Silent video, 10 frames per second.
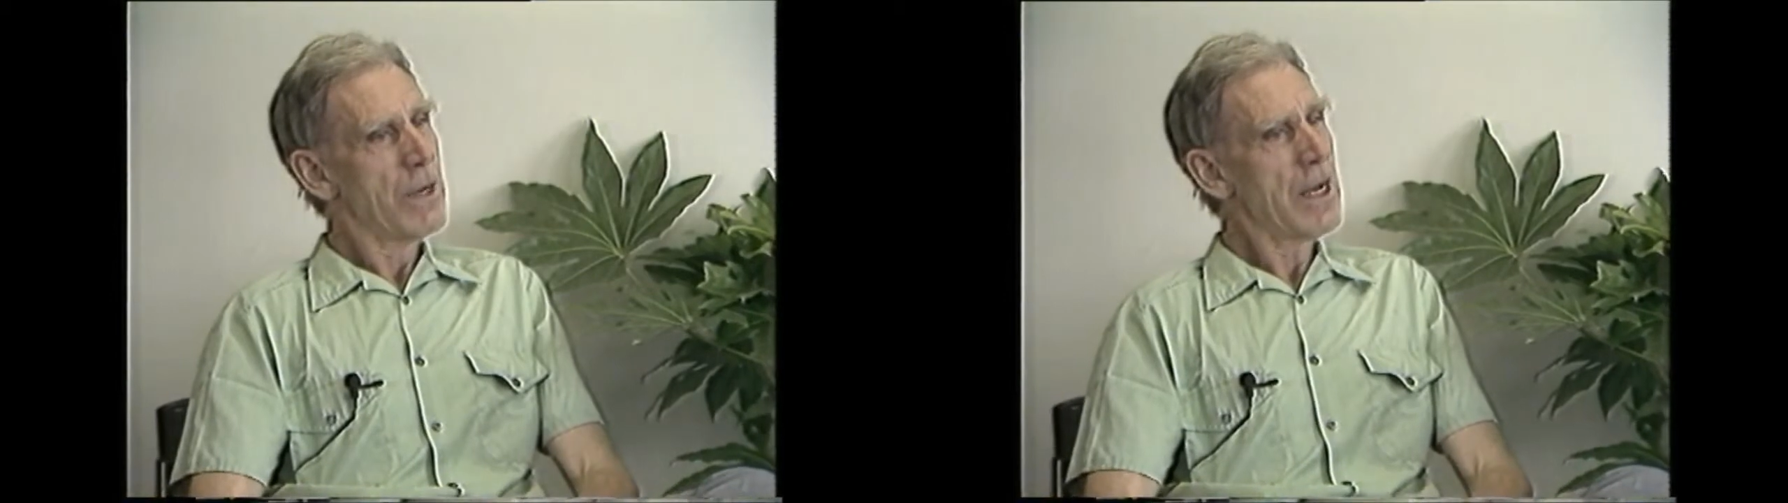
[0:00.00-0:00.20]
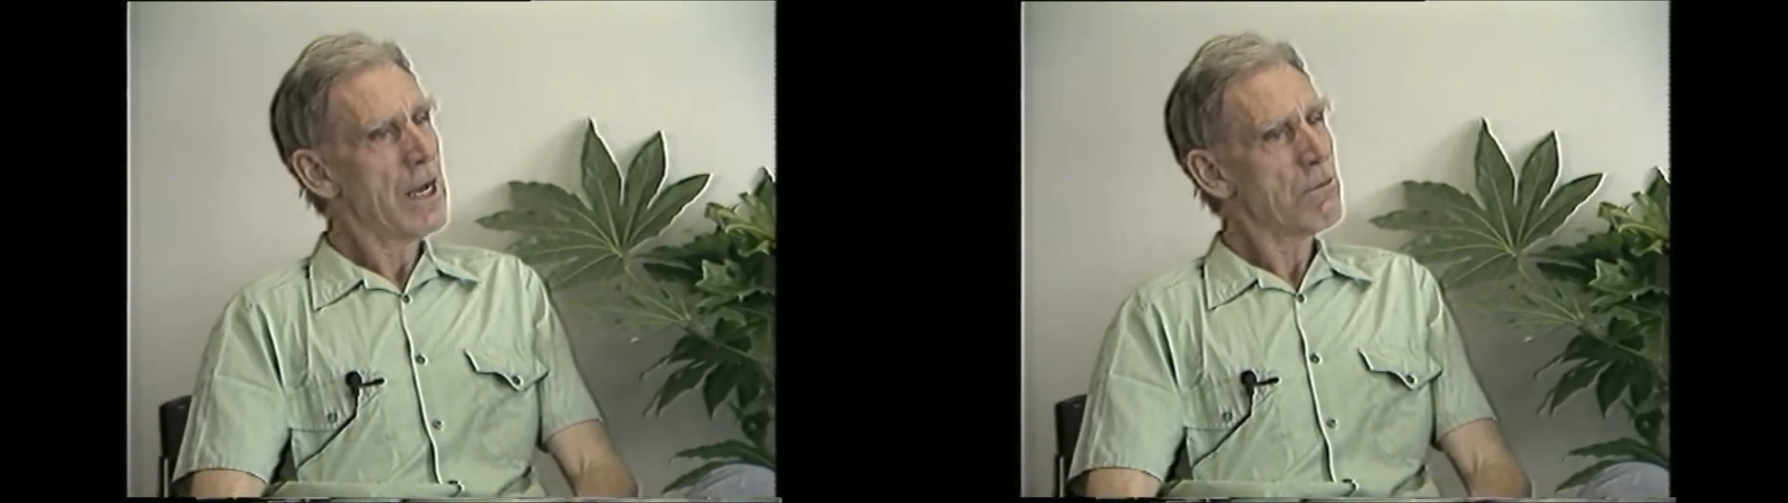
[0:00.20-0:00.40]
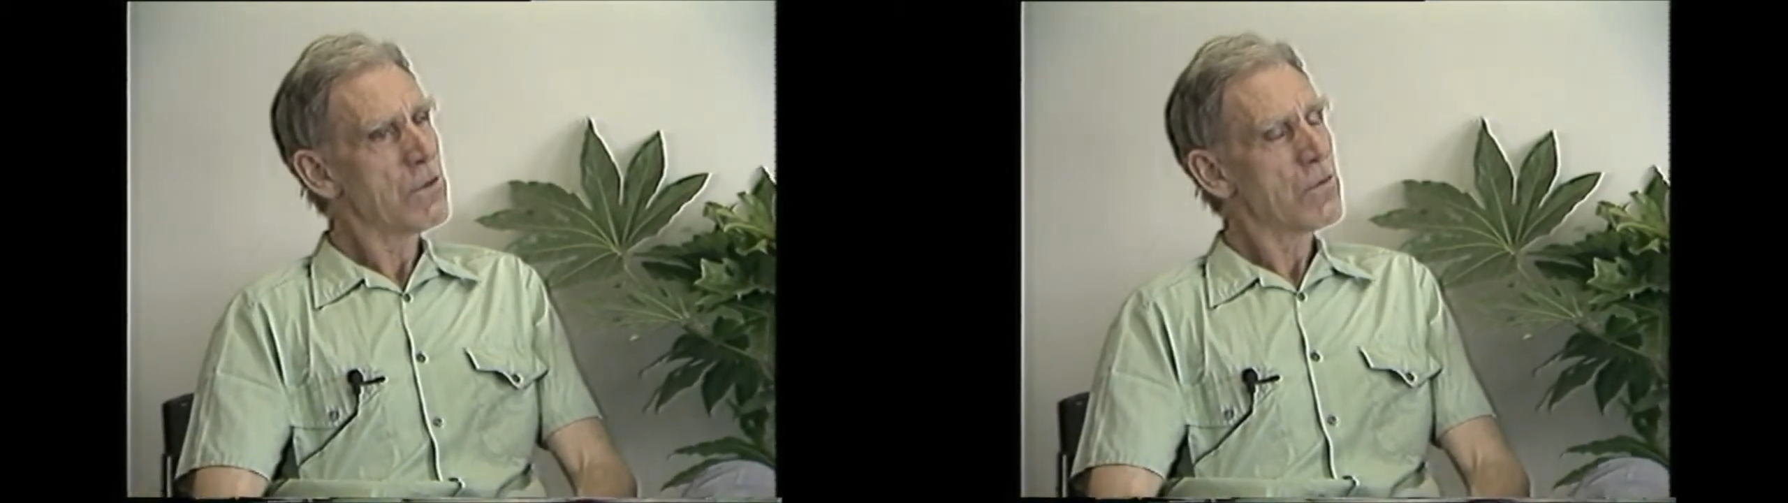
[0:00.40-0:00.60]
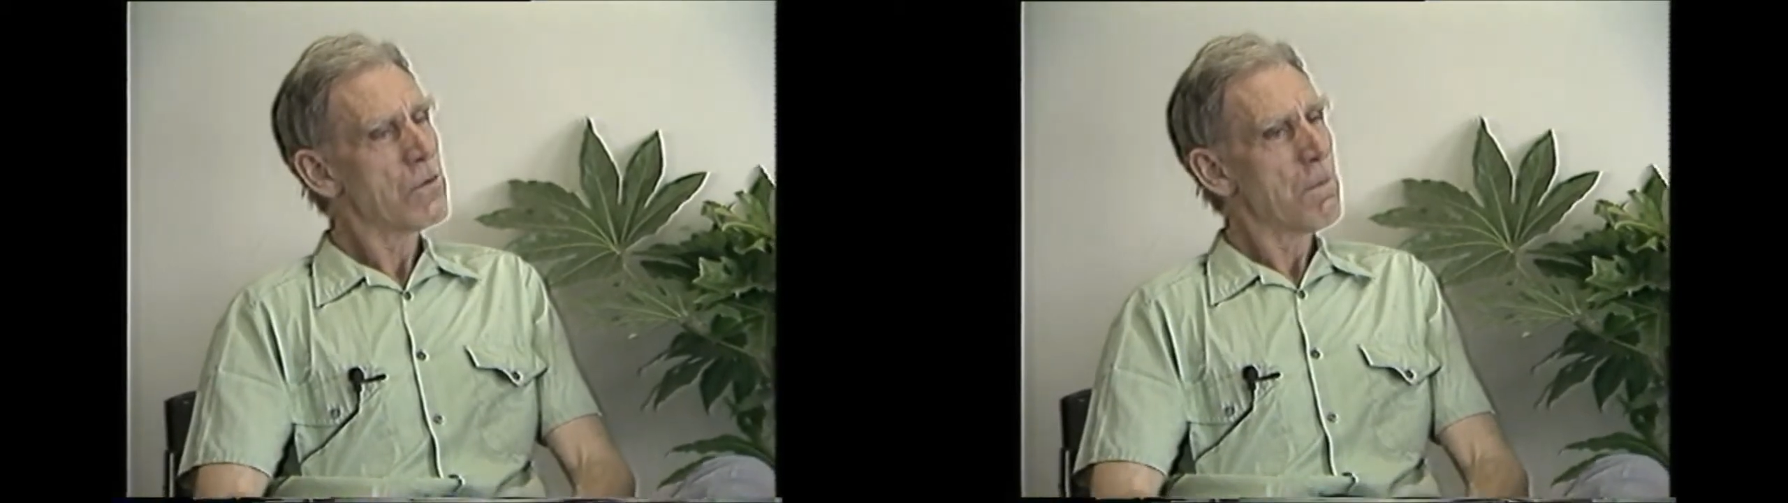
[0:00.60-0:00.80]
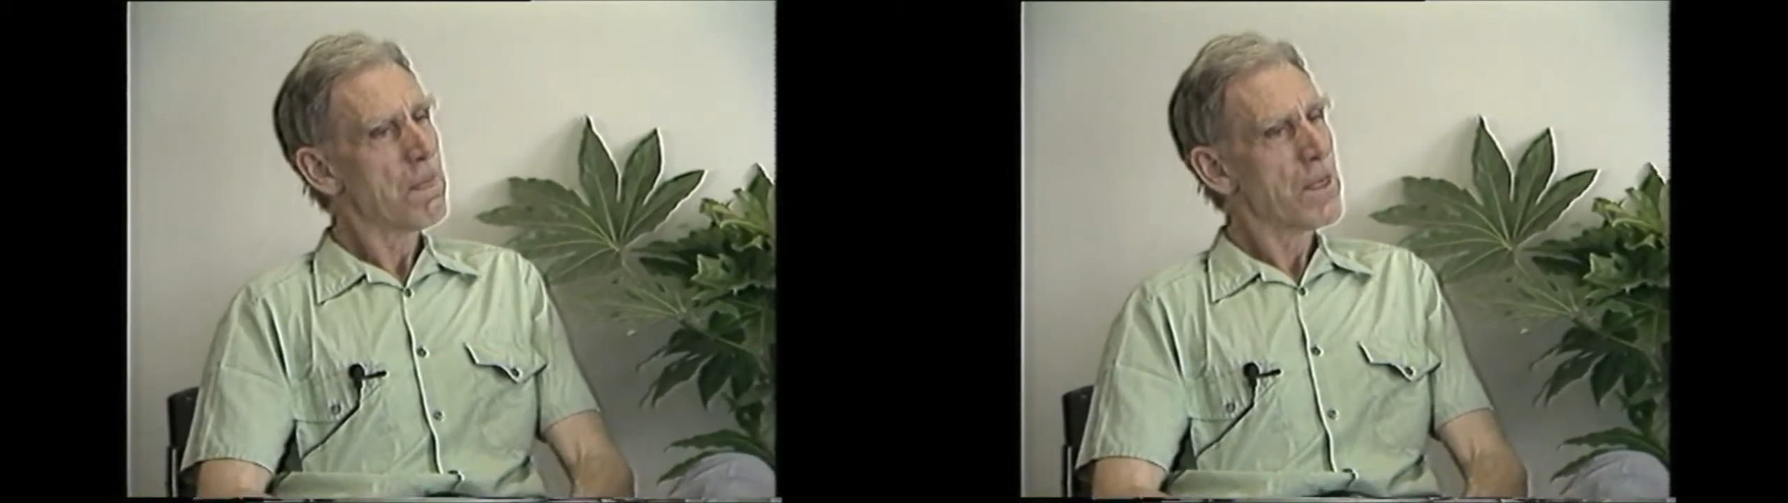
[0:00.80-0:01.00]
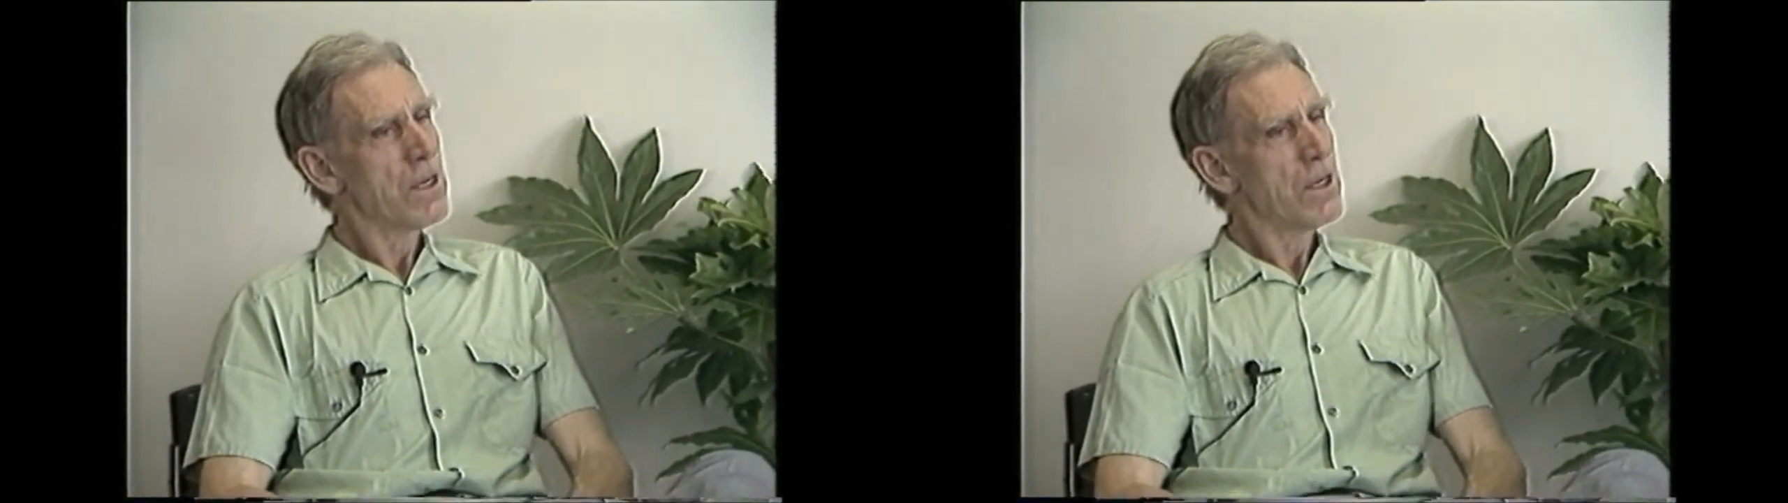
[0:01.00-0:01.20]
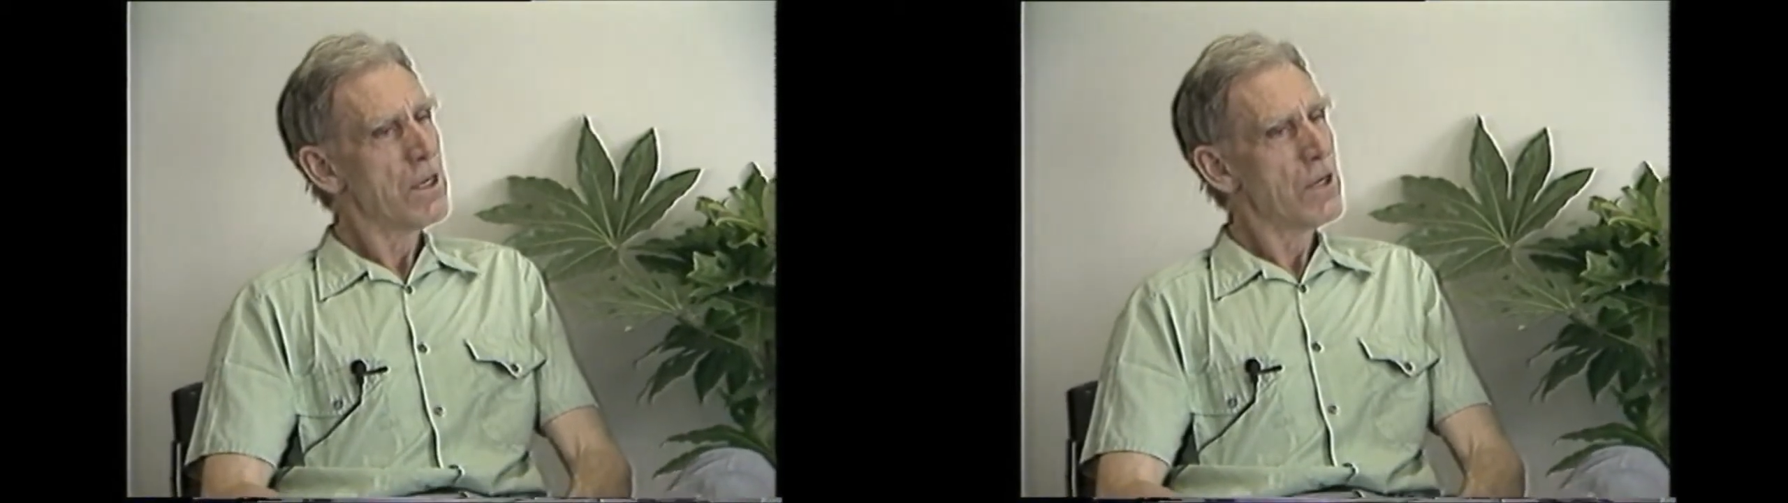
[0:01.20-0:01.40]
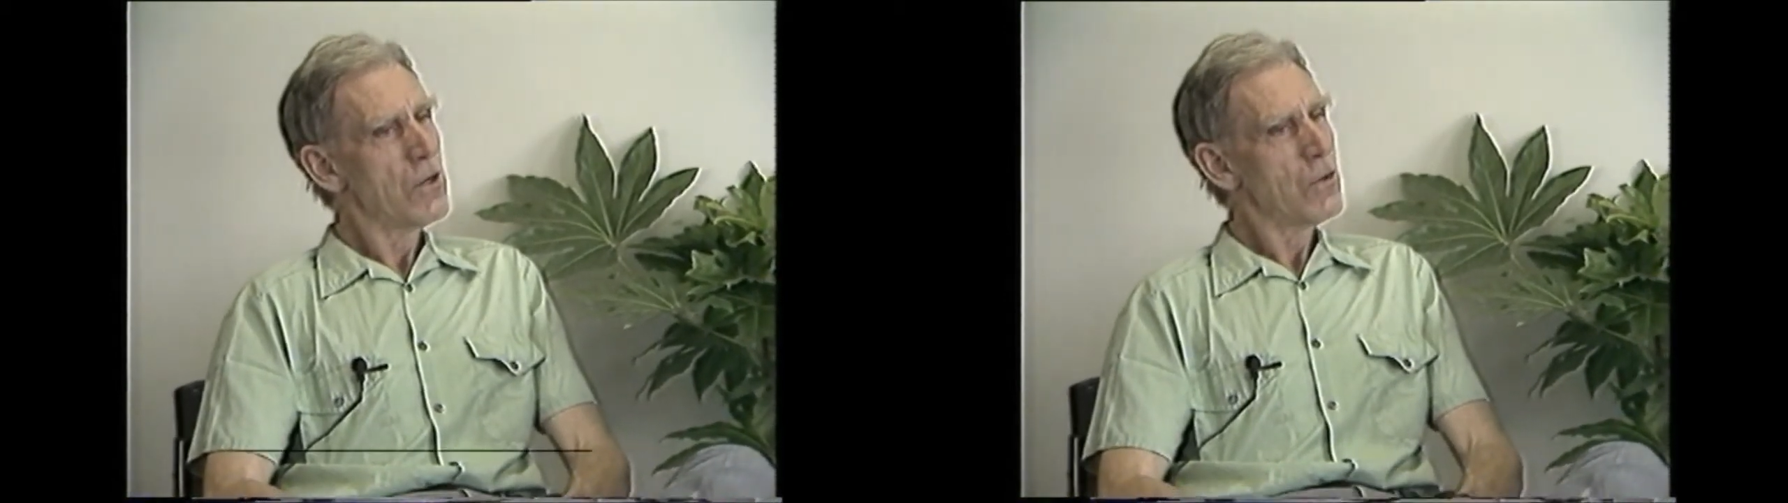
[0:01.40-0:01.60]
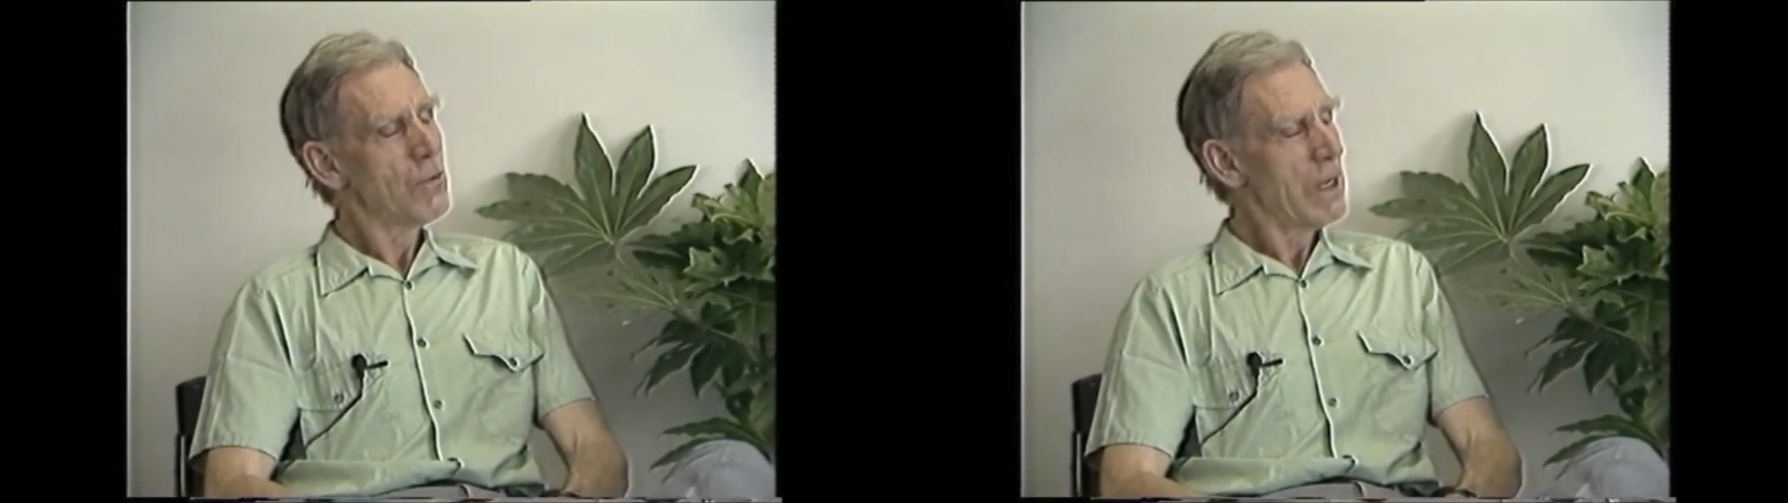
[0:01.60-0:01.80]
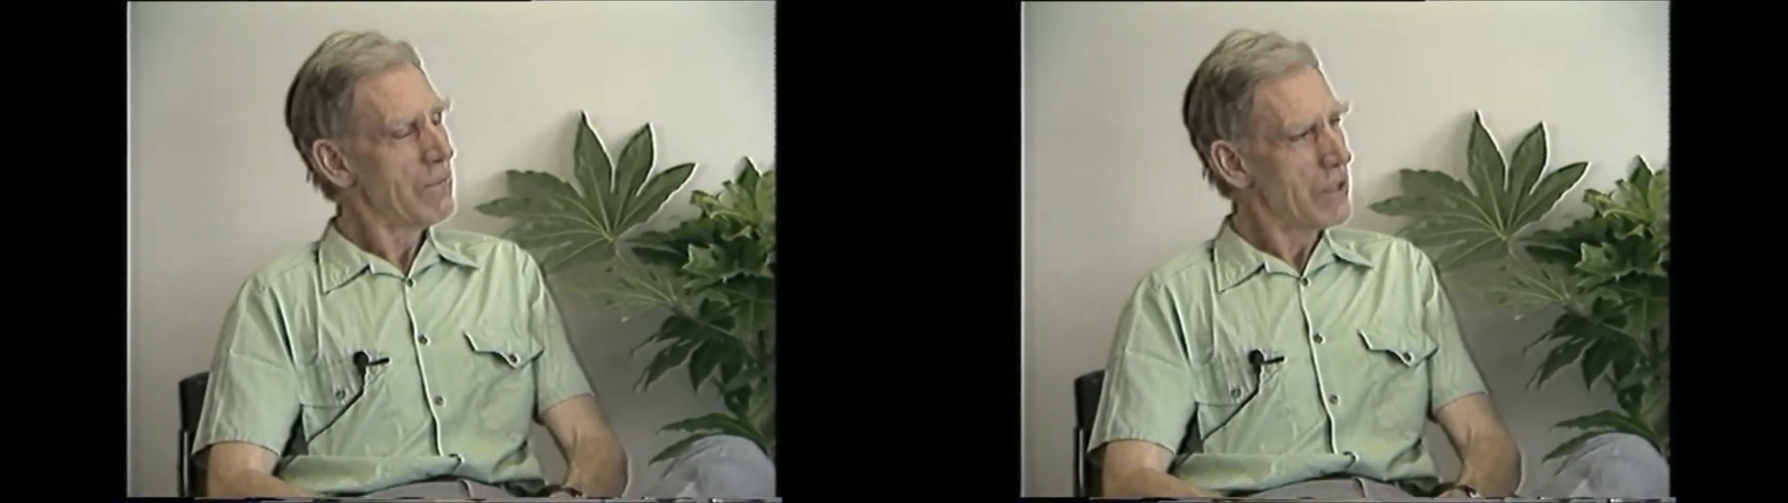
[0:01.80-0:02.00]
when I was 12